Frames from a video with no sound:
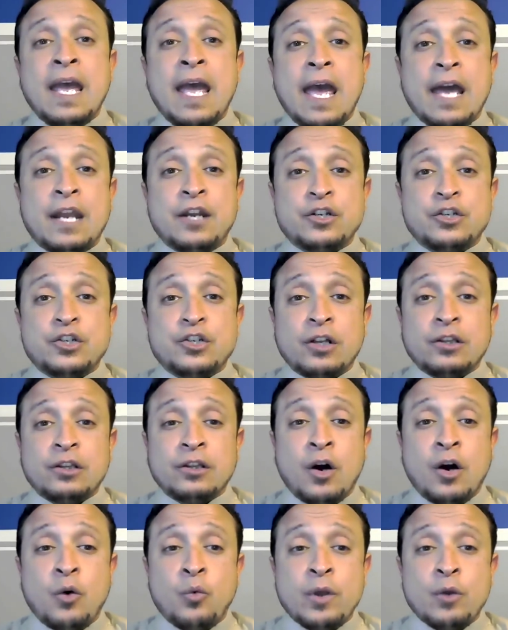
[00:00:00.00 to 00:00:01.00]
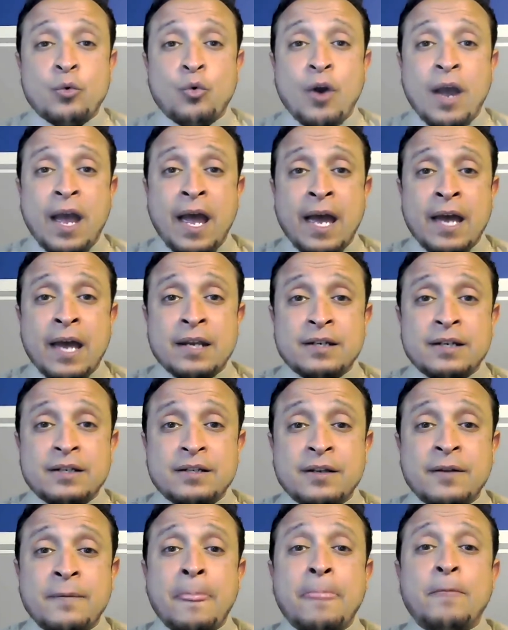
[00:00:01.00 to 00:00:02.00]
And inshallah we will end
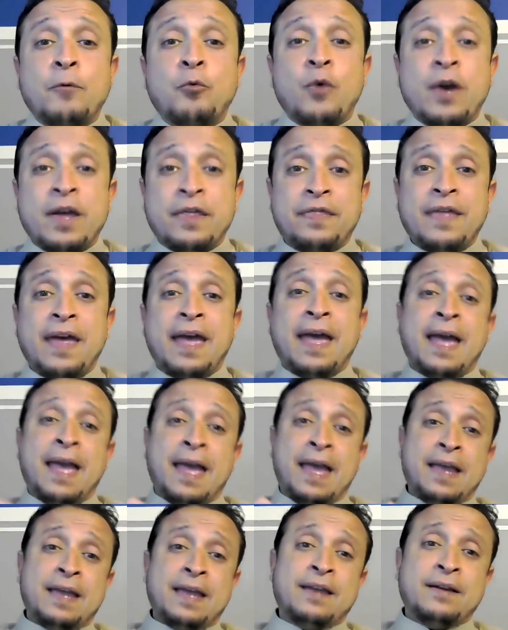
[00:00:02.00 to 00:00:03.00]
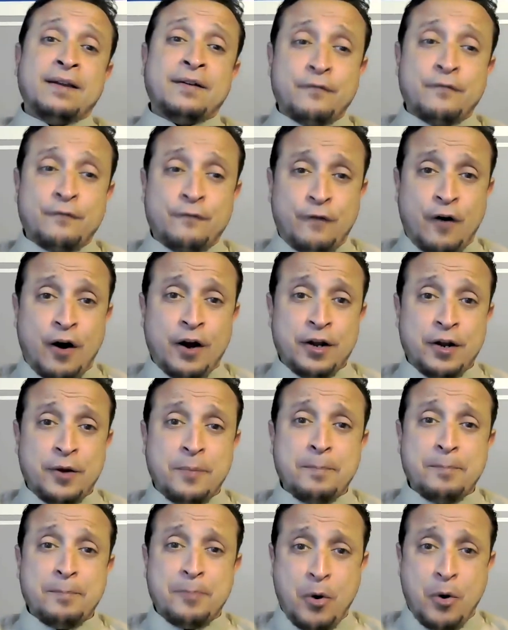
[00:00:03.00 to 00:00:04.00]
with a fun
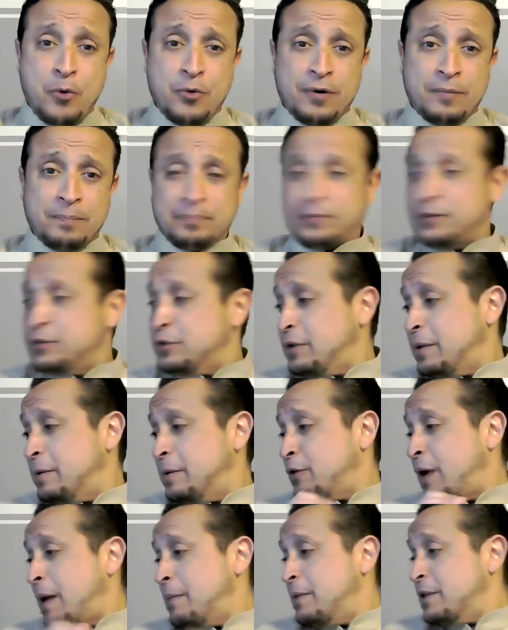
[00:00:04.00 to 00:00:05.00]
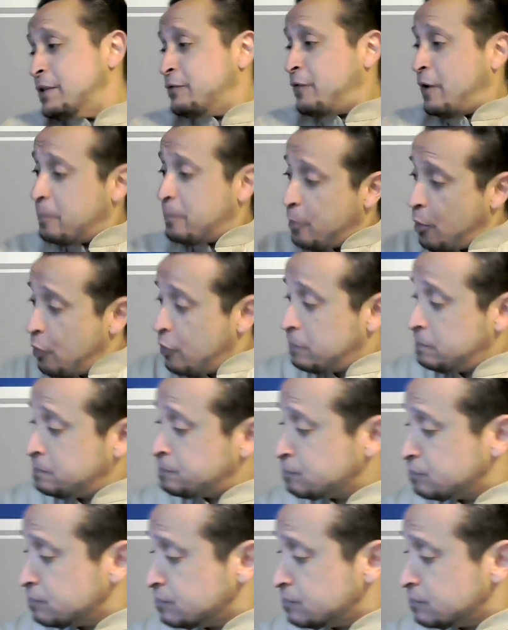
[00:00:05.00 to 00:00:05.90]
poem. So let me grab this fun poem.